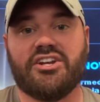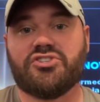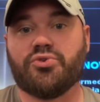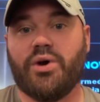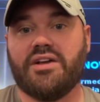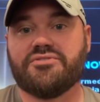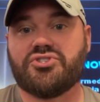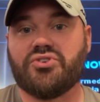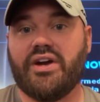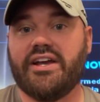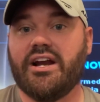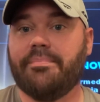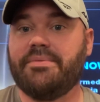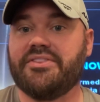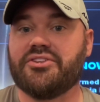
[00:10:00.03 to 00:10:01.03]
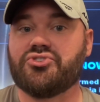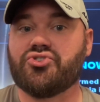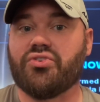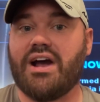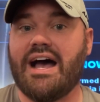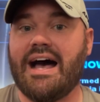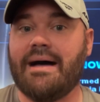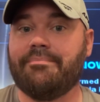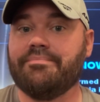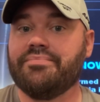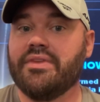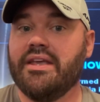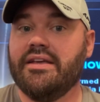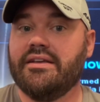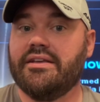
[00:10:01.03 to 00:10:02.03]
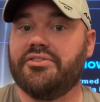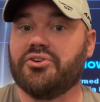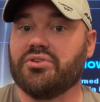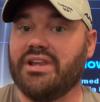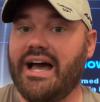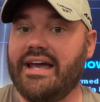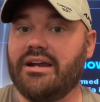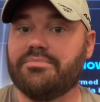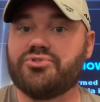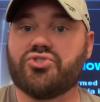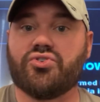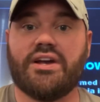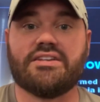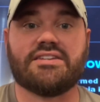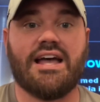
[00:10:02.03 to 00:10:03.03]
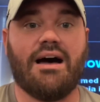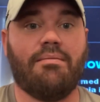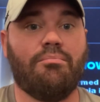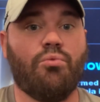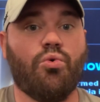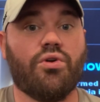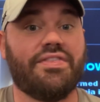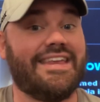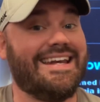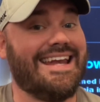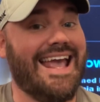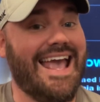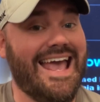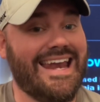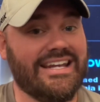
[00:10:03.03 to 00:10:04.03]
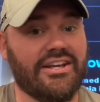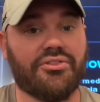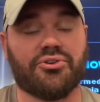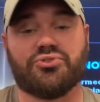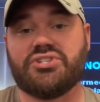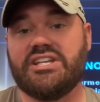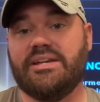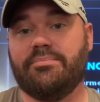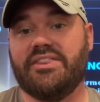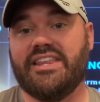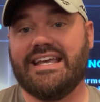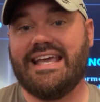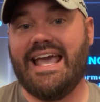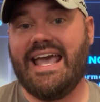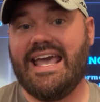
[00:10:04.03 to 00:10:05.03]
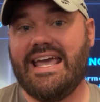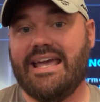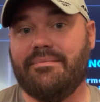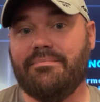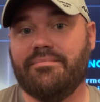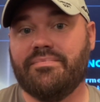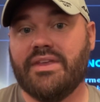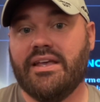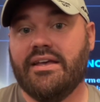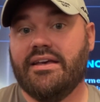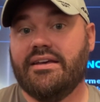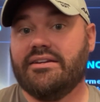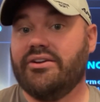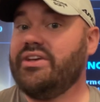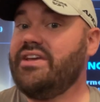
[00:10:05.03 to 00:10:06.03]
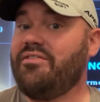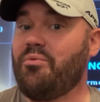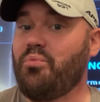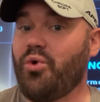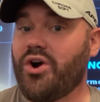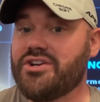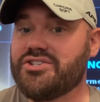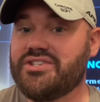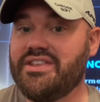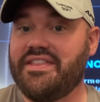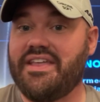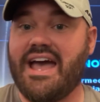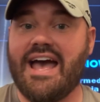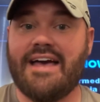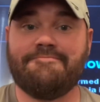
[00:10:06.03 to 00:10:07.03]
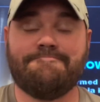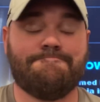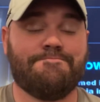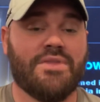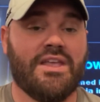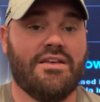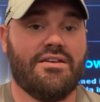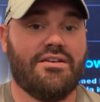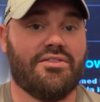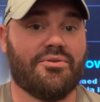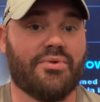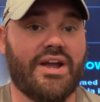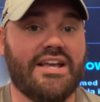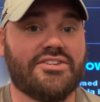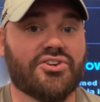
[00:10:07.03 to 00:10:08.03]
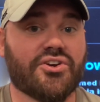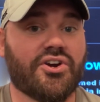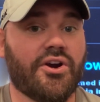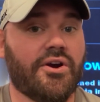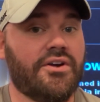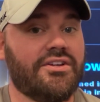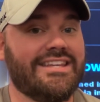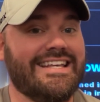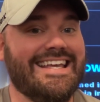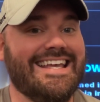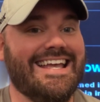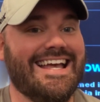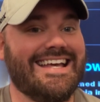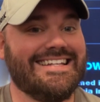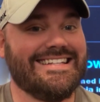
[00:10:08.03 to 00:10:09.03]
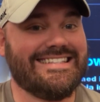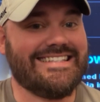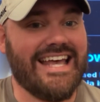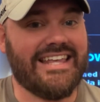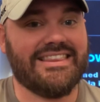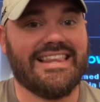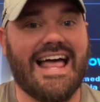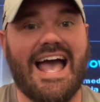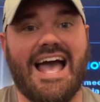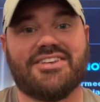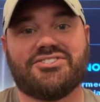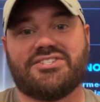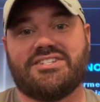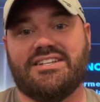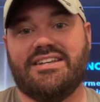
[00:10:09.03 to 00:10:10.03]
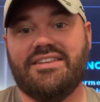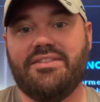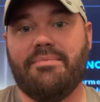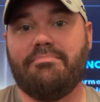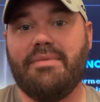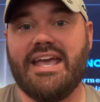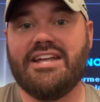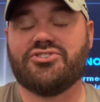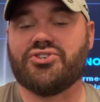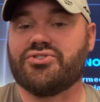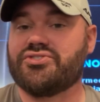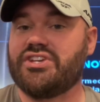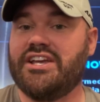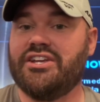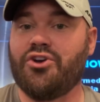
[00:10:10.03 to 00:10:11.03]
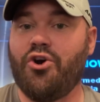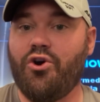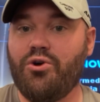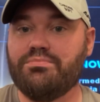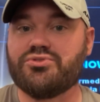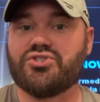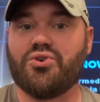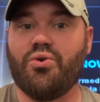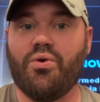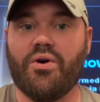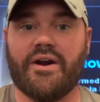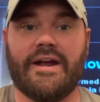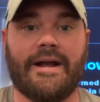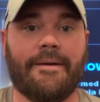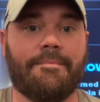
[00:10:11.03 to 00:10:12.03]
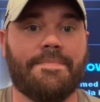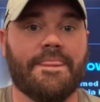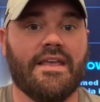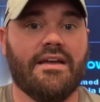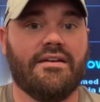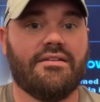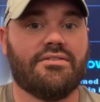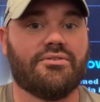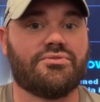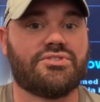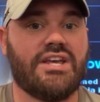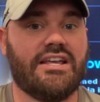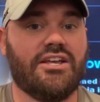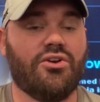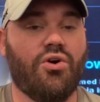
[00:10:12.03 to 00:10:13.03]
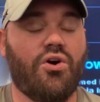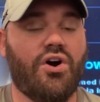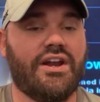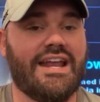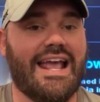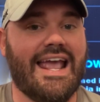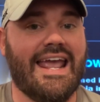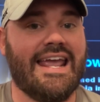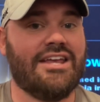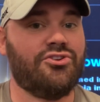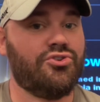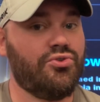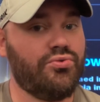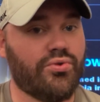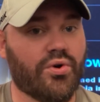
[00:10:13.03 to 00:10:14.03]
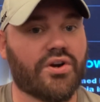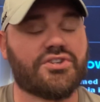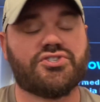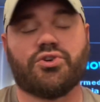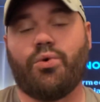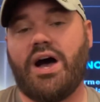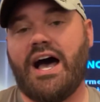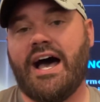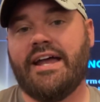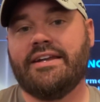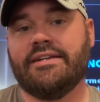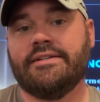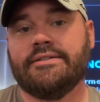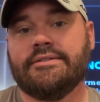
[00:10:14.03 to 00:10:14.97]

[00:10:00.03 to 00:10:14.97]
and 12 straight up at the Trop, and their lineup strikes out more than any other team in the game. Now, even worse than that, the Rays are currently dead last in the majors in home scoring. They're taking on a New York squad